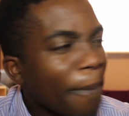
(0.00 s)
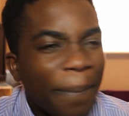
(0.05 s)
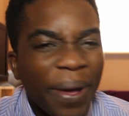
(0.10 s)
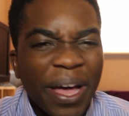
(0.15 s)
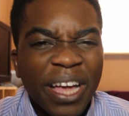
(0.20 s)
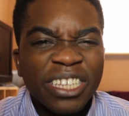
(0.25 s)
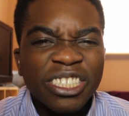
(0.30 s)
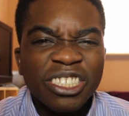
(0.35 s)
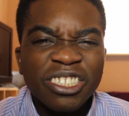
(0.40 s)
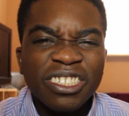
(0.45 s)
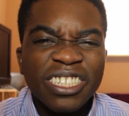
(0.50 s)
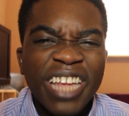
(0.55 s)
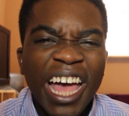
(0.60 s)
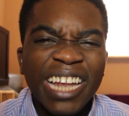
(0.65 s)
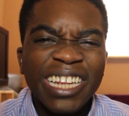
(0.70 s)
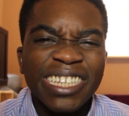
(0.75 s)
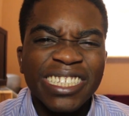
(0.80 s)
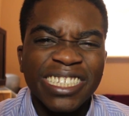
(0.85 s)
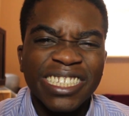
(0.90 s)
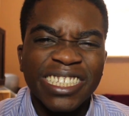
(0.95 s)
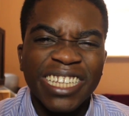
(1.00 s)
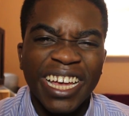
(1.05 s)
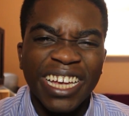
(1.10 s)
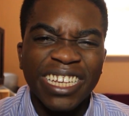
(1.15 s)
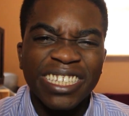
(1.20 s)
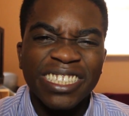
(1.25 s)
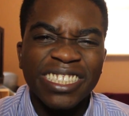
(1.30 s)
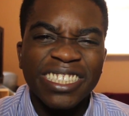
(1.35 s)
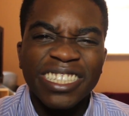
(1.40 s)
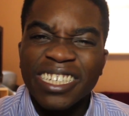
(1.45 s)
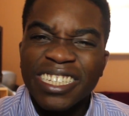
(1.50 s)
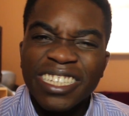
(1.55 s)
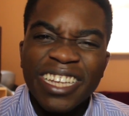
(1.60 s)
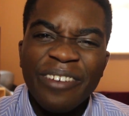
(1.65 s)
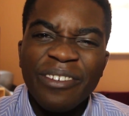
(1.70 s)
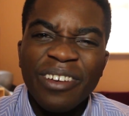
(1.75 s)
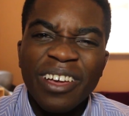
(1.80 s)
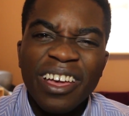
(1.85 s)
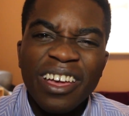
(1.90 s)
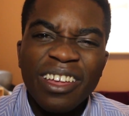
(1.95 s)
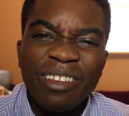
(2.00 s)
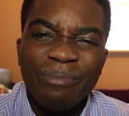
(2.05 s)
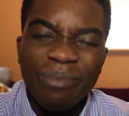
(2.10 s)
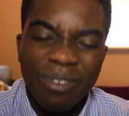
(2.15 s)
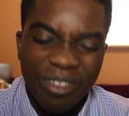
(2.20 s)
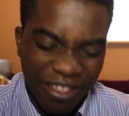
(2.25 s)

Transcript: Personality test? Never heard of